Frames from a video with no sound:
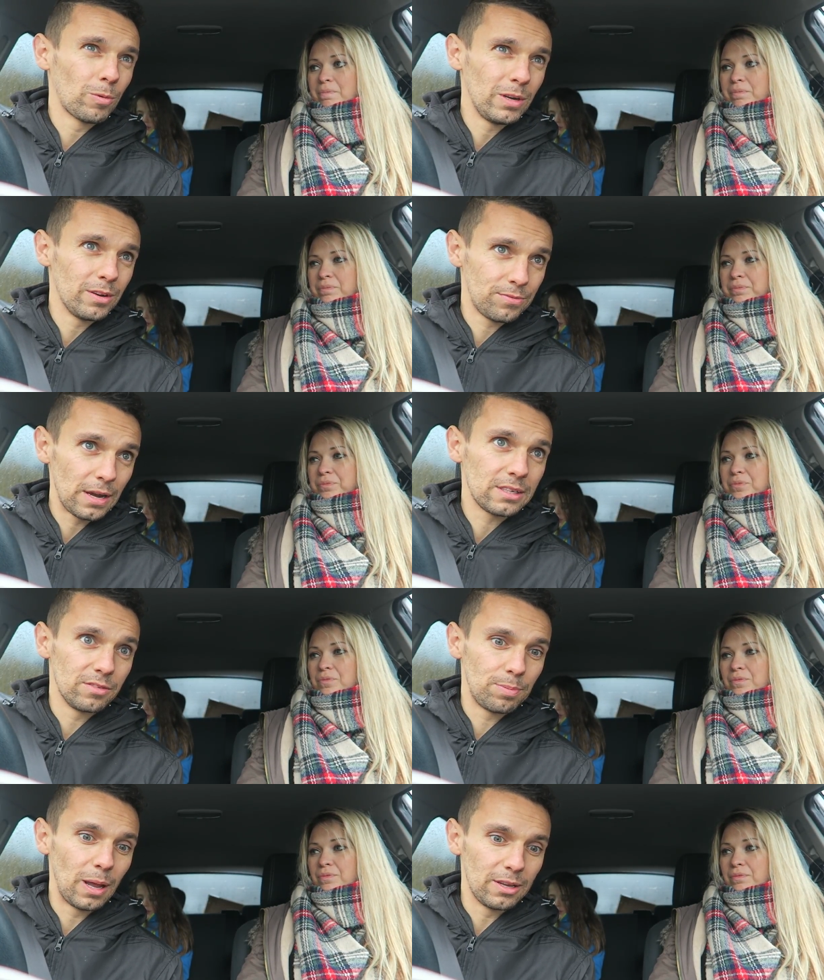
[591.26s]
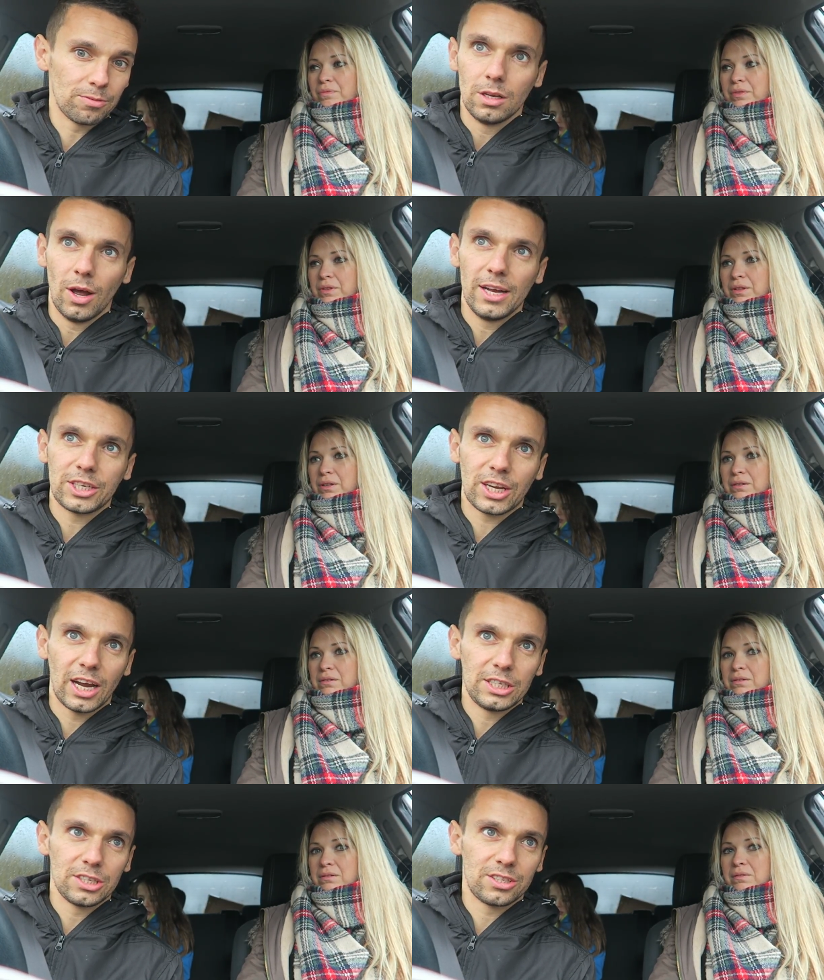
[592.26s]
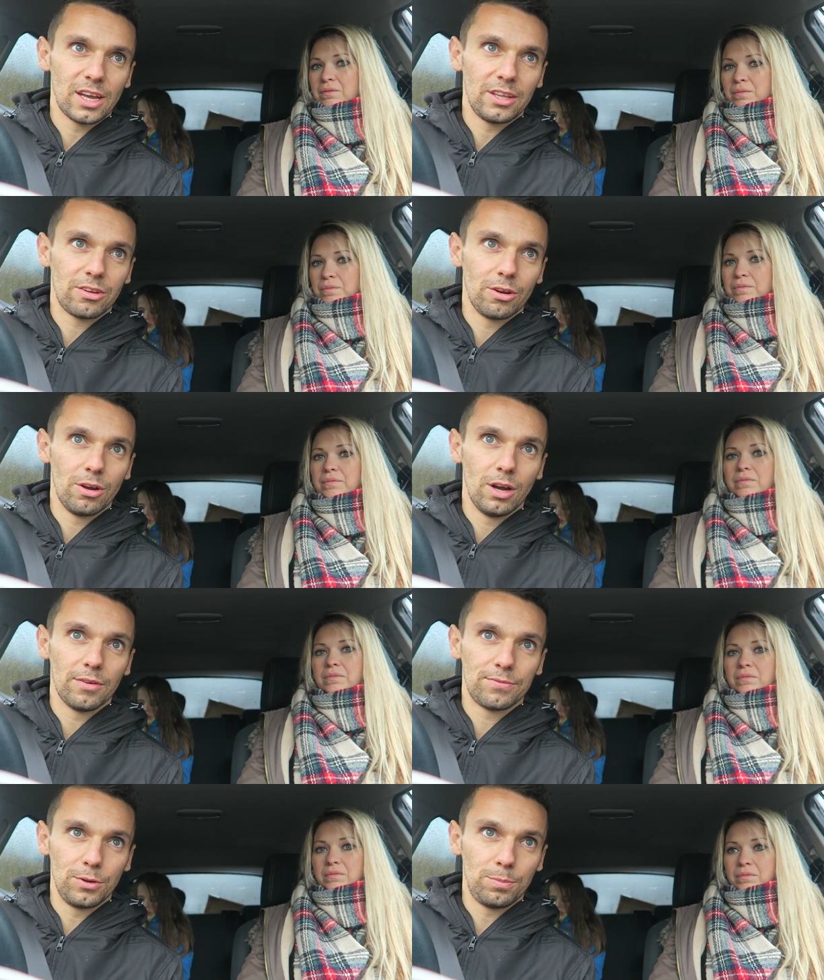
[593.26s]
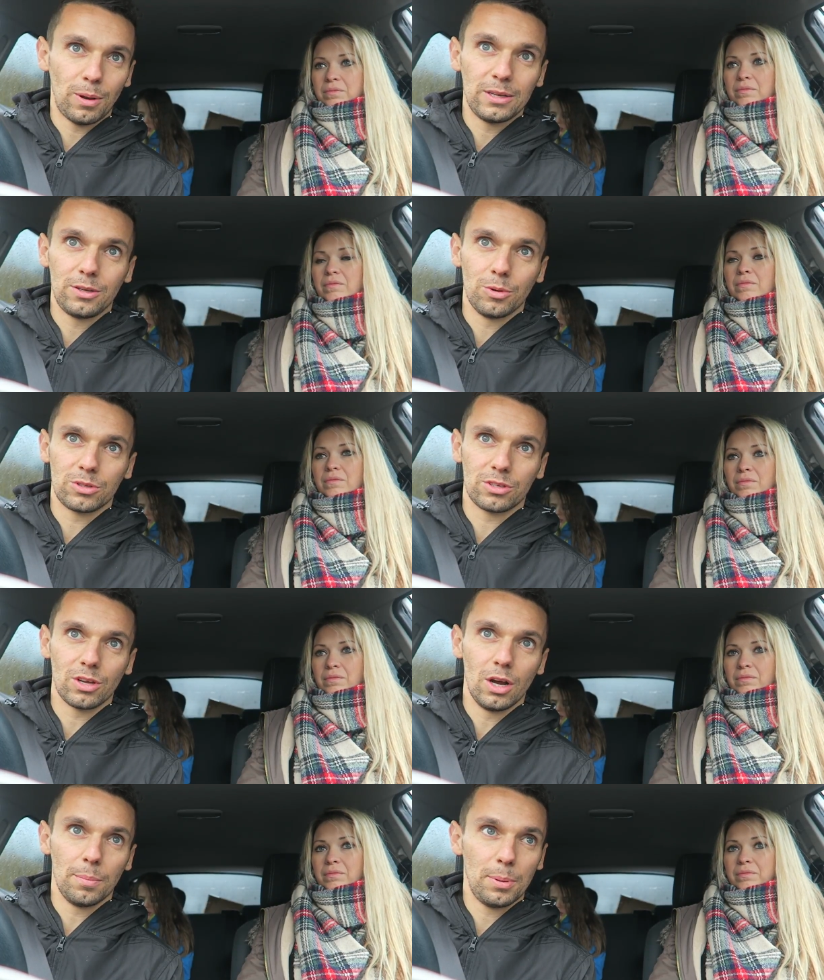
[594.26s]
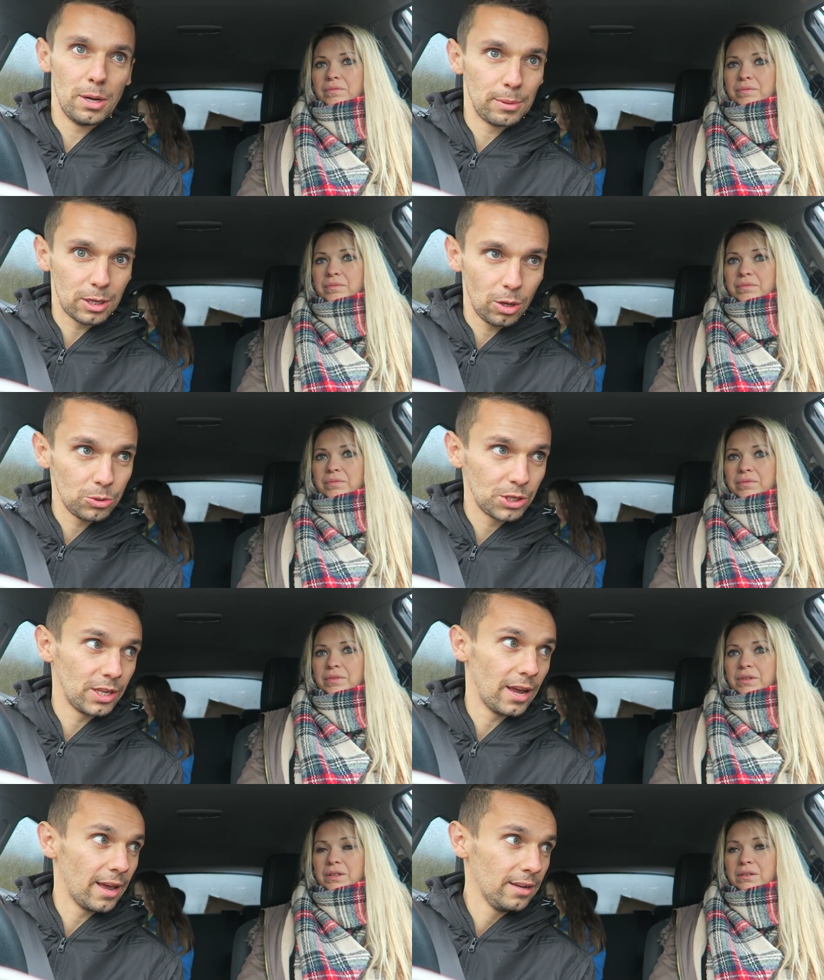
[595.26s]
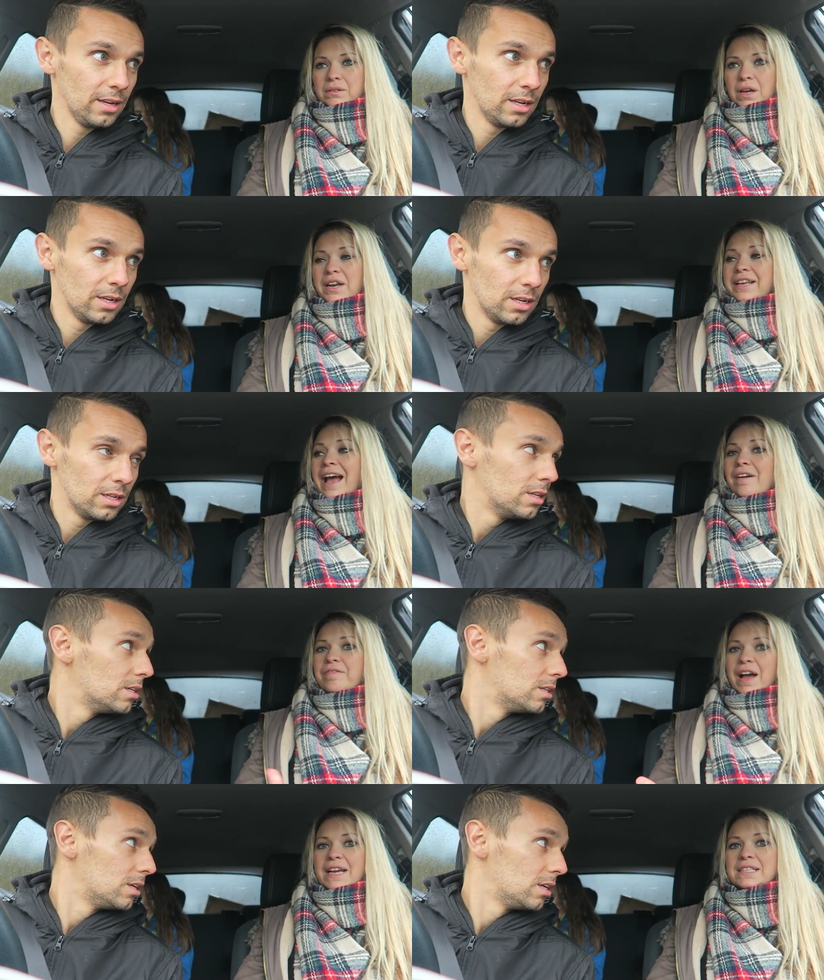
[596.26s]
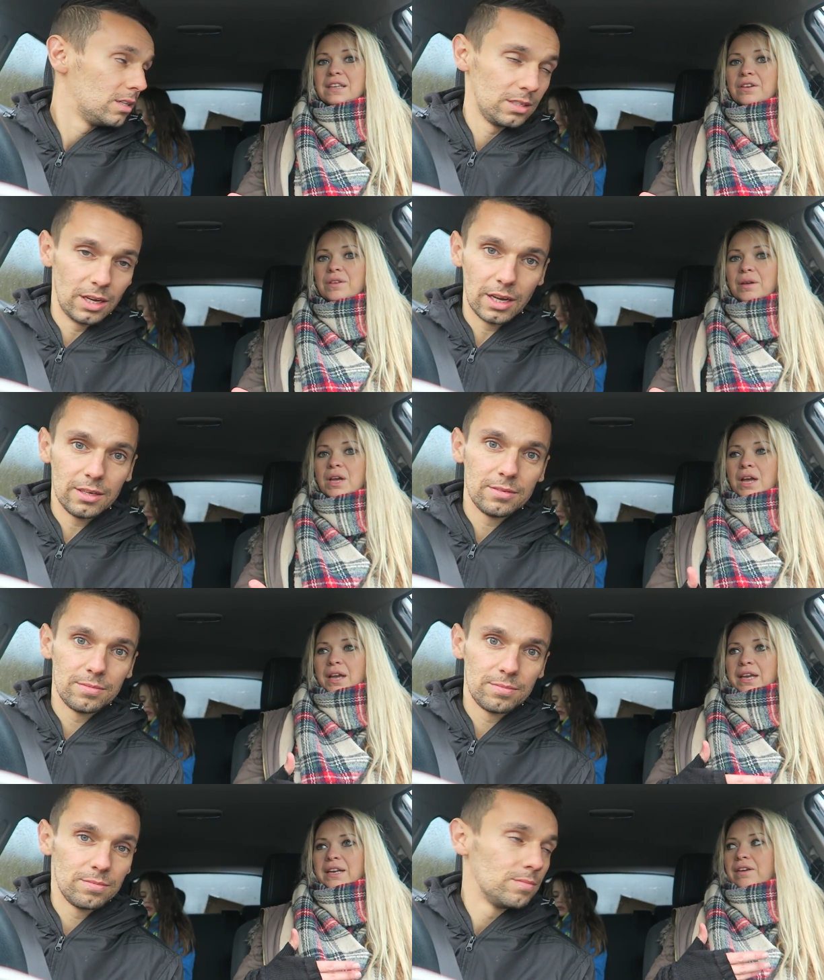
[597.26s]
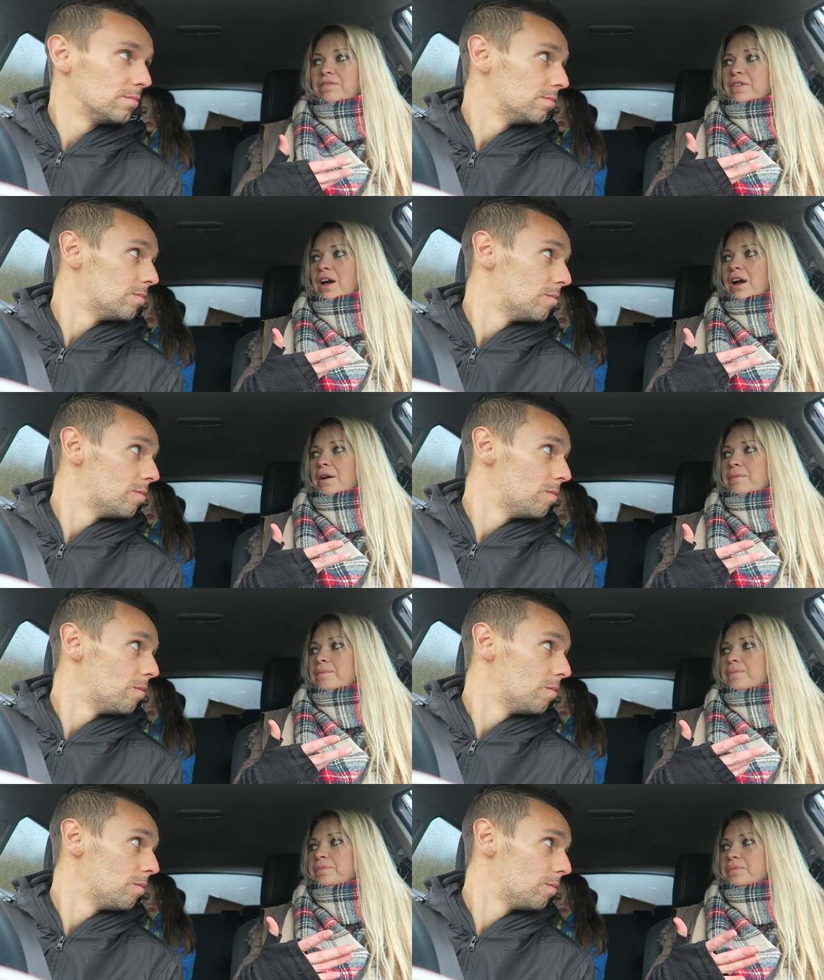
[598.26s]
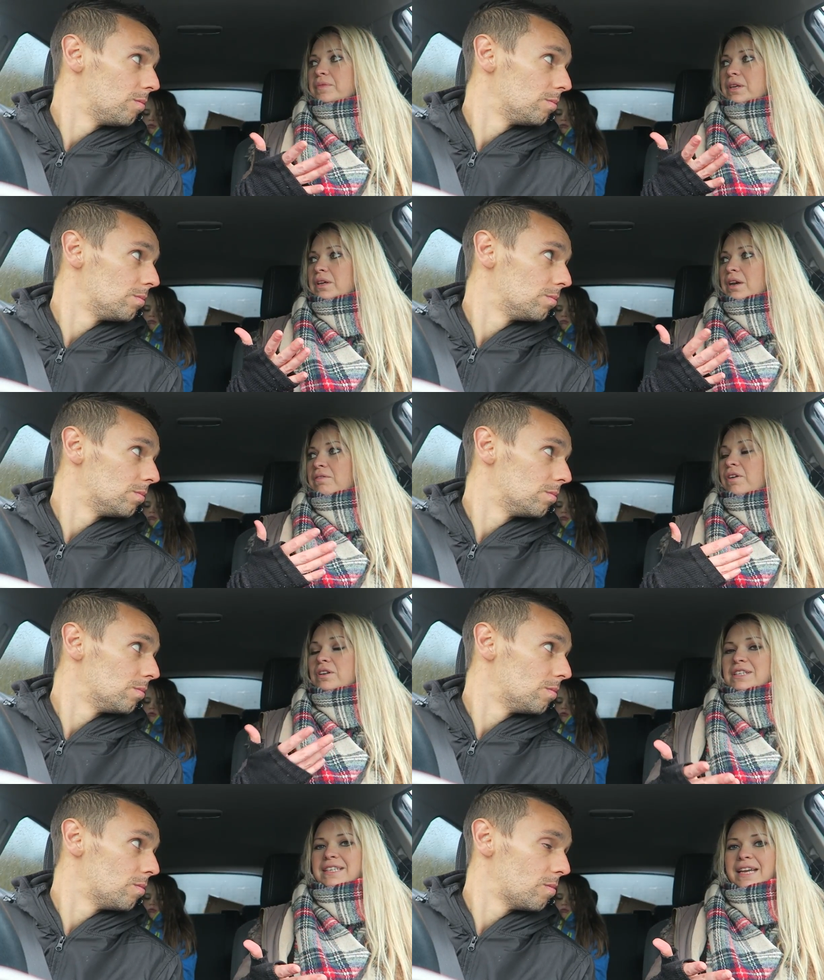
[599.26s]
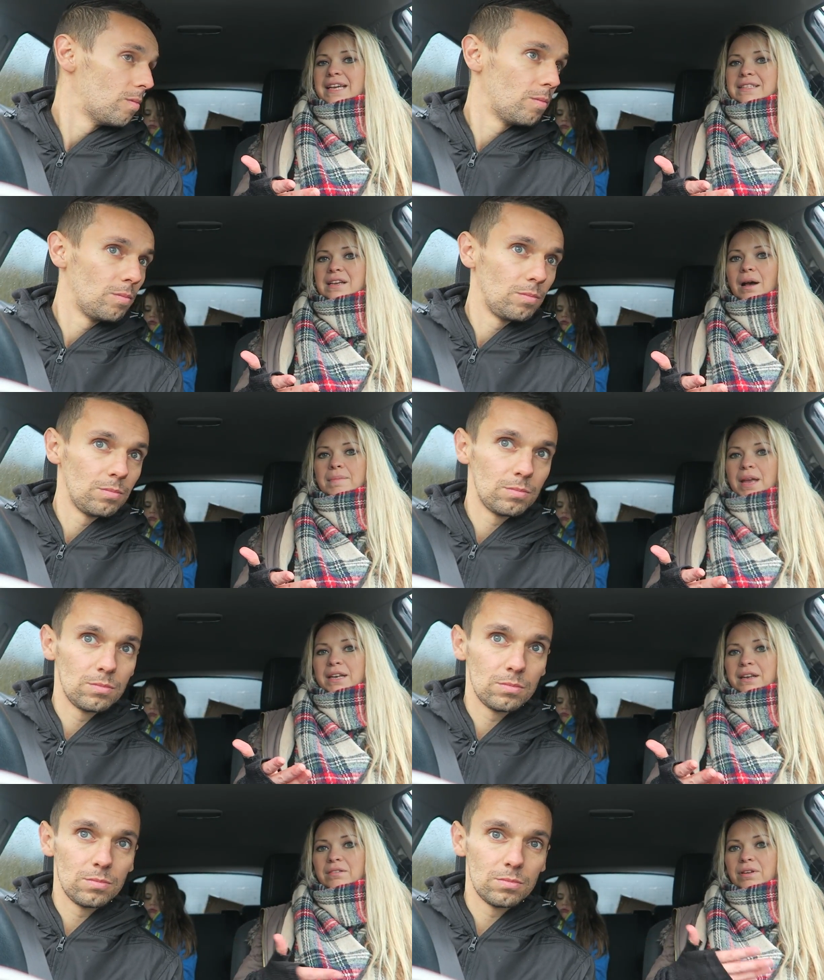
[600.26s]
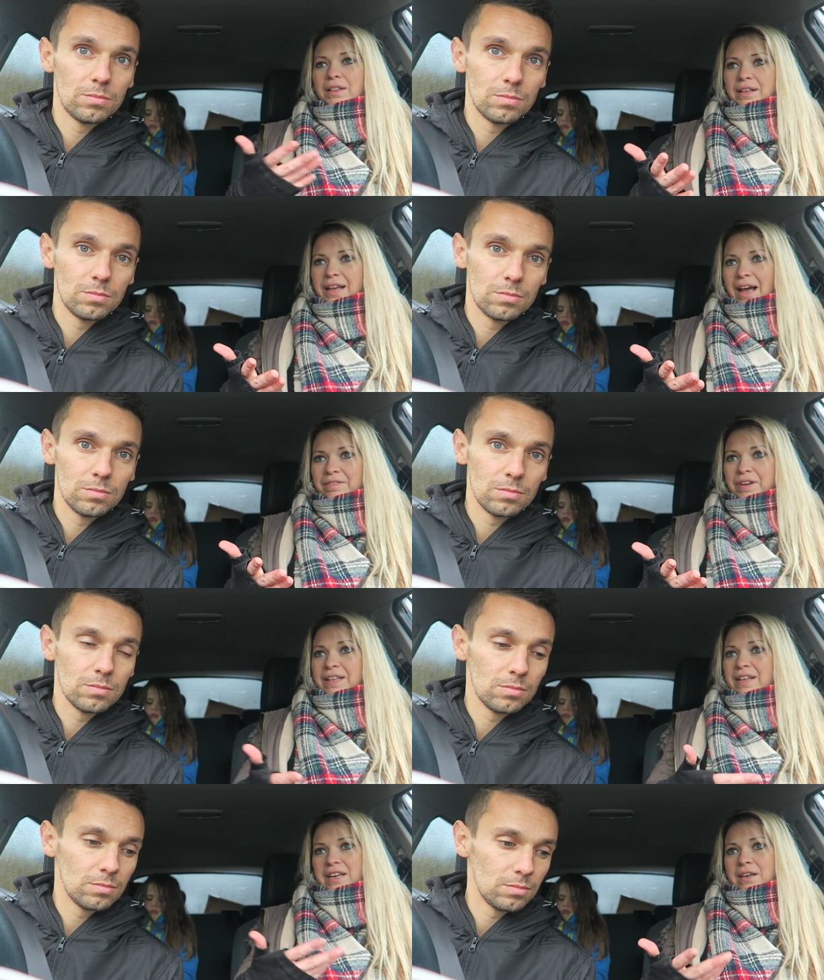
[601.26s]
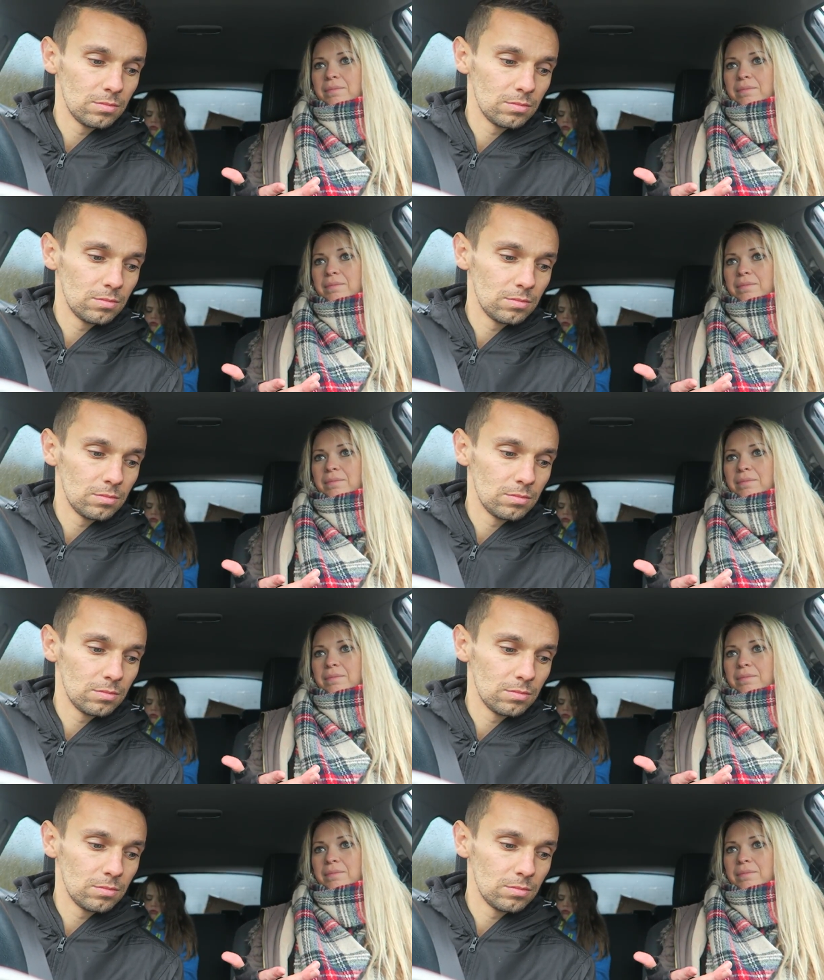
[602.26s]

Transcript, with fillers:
Speaker 1: really effective plans, like education centre, a food place, he wants to start a permaculture there.
Speaker 2: And a cafe so yeah. that he never. um, volunteers come in, run the cafe, and then he